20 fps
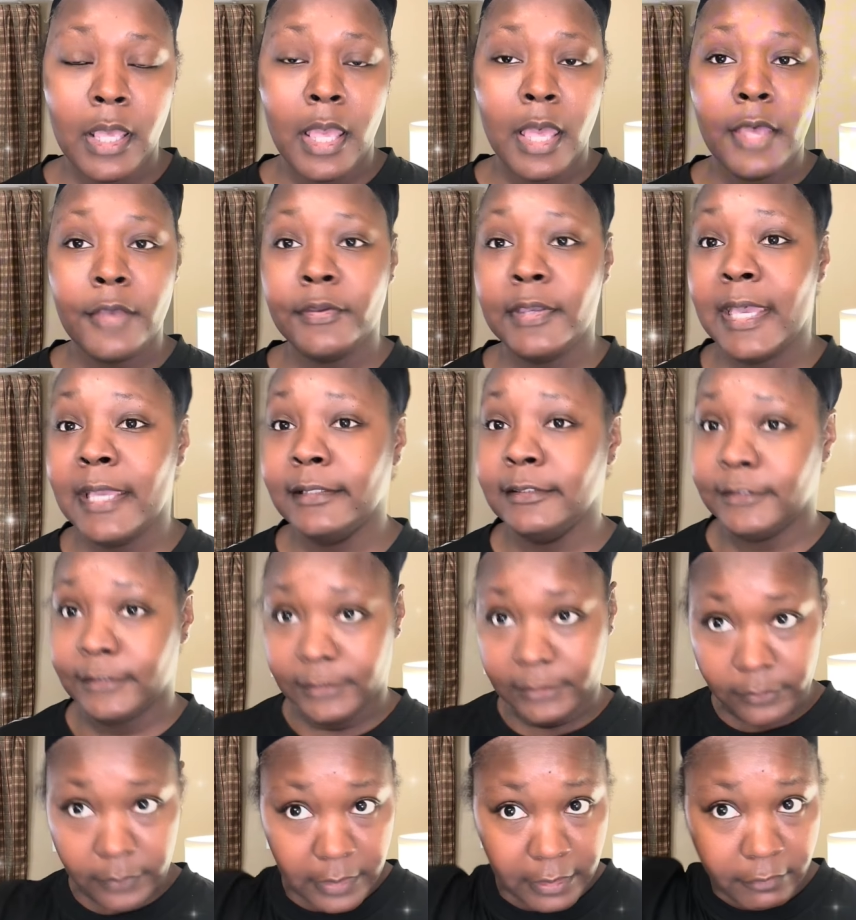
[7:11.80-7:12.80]
Okay,
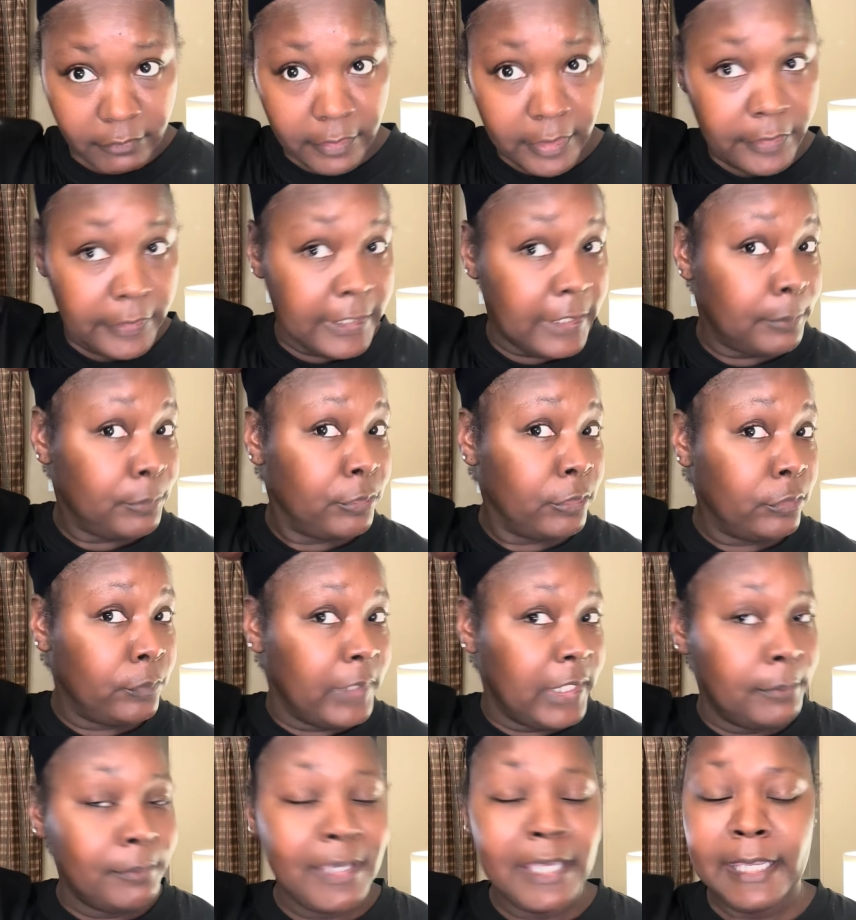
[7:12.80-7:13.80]
so I've already put
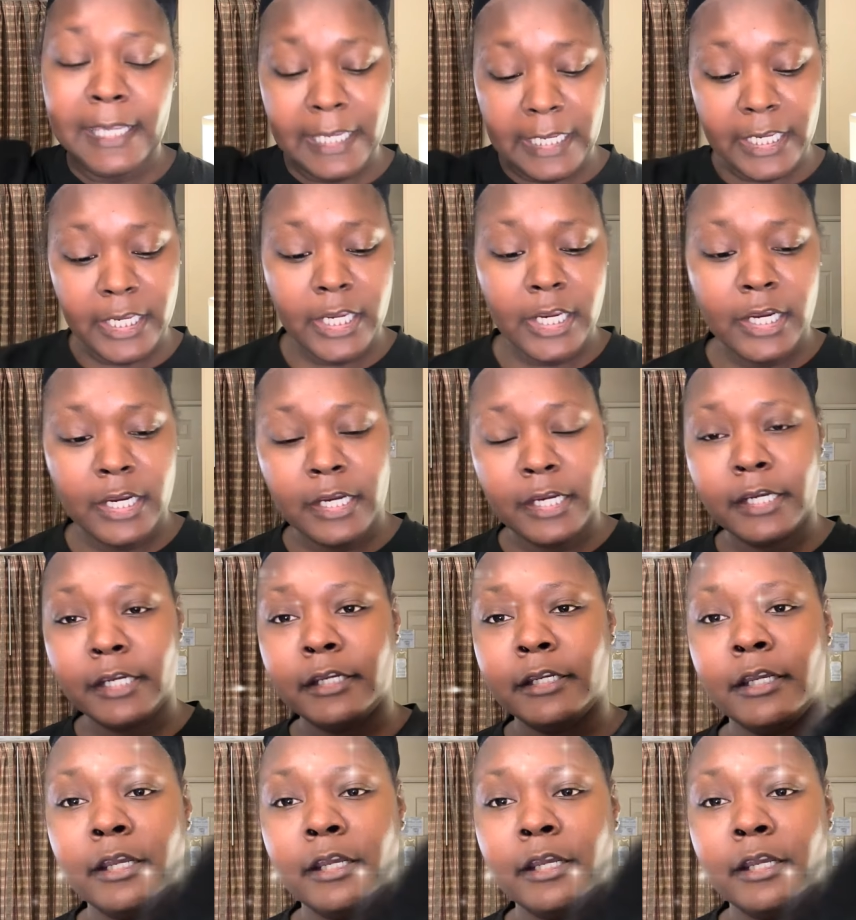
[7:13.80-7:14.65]
away my hair.